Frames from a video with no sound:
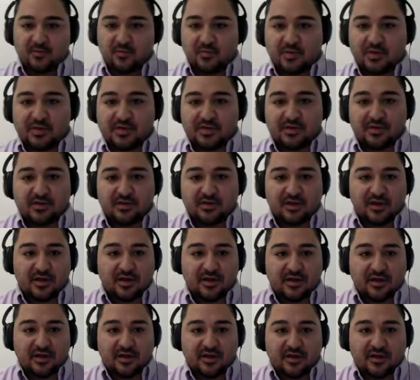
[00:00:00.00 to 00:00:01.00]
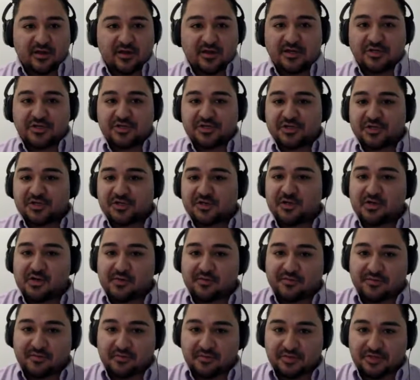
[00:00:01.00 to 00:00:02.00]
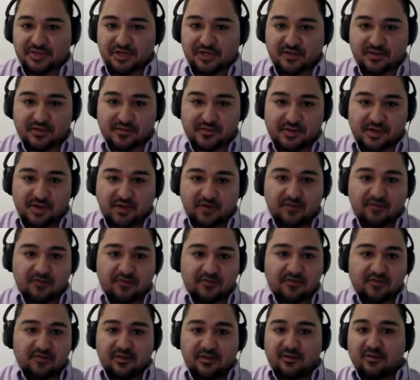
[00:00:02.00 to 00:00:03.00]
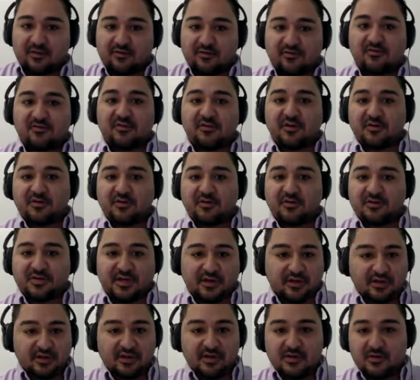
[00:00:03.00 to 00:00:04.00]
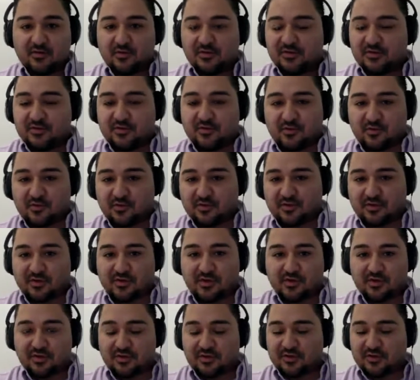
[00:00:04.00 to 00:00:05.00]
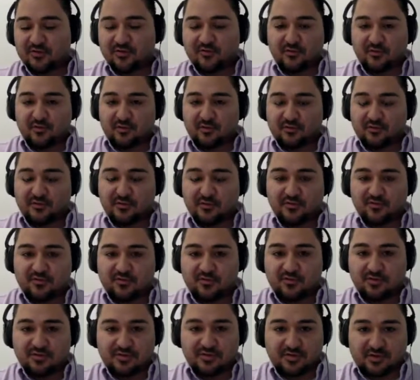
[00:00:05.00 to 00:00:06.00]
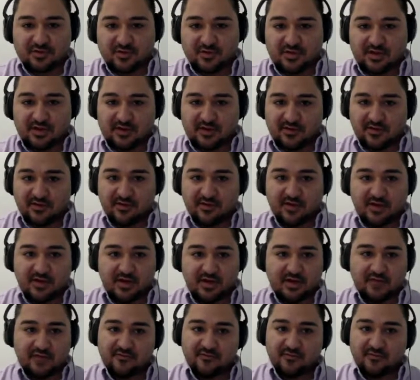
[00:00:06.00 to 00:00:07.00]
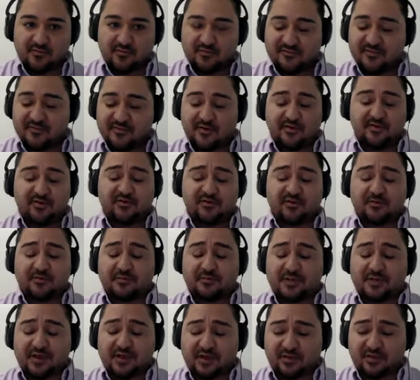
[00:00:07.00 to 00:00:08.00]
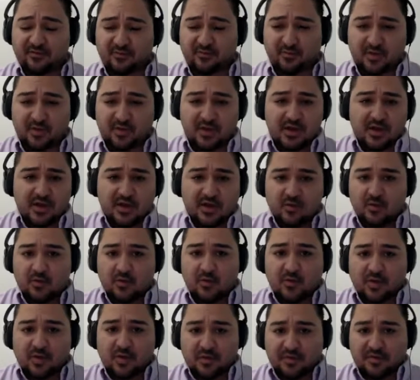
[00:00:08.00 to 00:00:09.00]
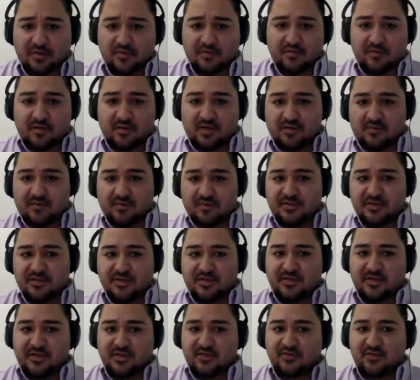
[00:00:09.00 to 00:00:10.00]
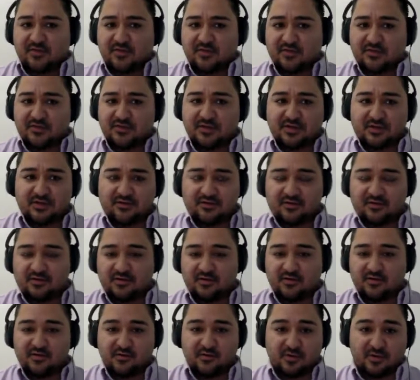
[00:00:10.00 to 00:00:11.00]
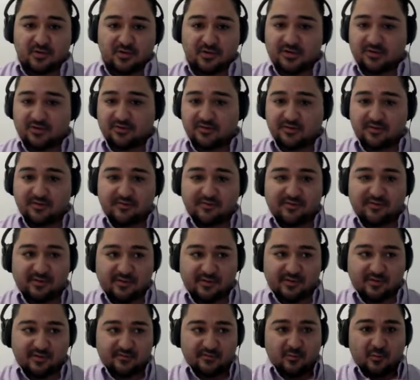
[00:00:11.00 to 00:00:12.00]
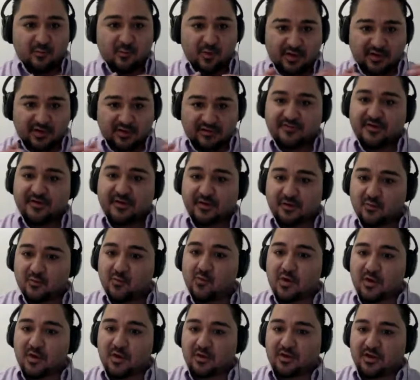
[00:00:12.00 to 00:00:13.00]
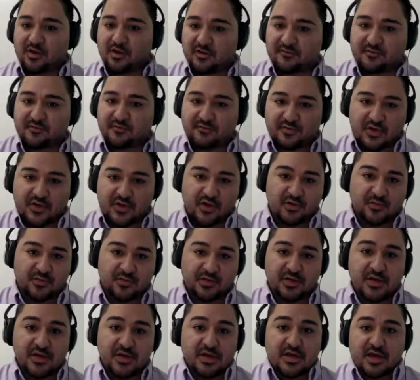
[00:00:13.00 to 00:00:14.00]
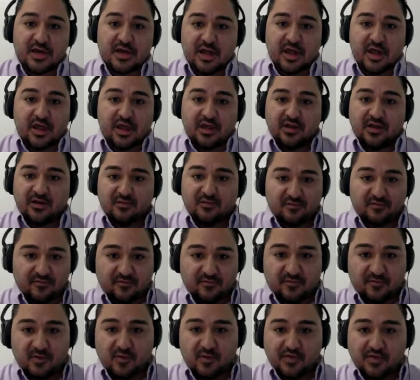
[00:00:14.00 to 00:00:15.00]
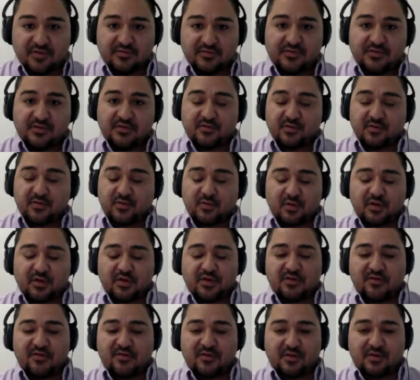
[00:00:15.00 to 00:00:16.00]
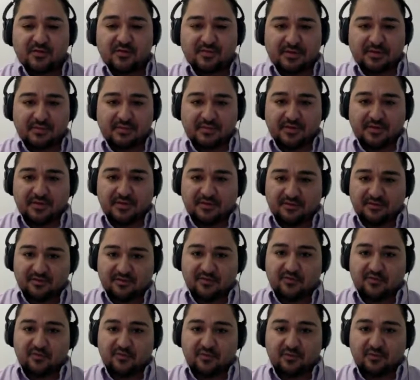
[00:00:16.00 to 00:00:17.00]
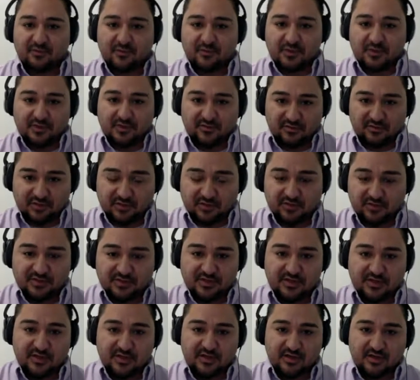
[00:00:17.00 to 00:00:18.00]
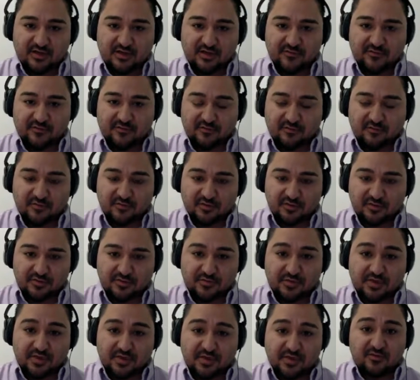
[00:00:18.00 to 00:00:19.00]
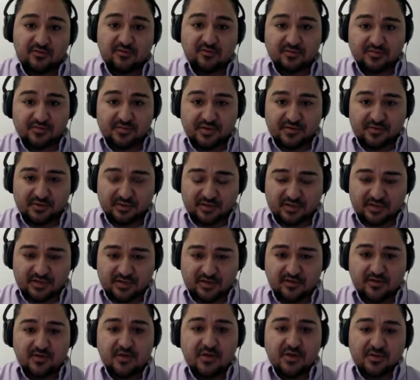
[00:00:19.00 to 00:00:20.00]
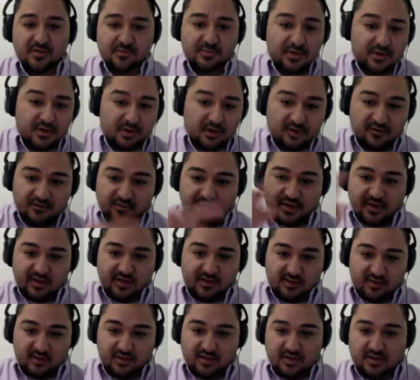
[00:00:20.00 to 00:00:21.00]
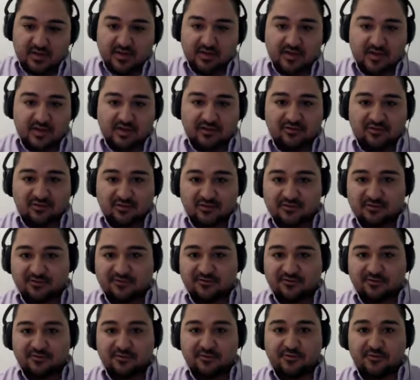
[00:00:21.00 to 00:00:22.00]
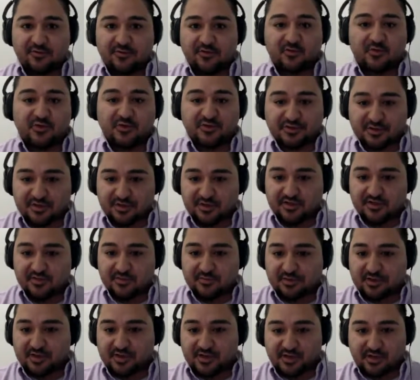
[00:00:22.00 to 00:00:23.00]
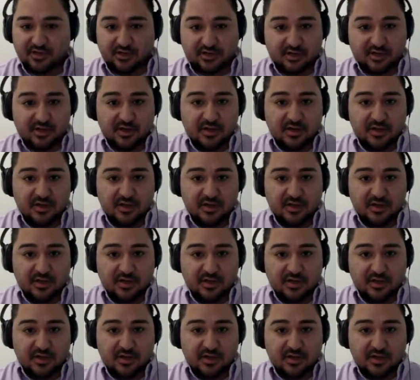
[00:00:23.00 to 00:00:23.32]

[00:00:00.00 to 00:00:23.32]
really, in a nutshell, helps them check the box. Is it single tenant, which is always a huge concern with folks going to the cloud. Various compliance requirements dictate single tenancy, or at least a very well-defined, walled-off environment. And going to V3 really does help that because it's truthfully single tenant infrastructure making use of public cloud, but carving out a nice little circle in which you get to play in.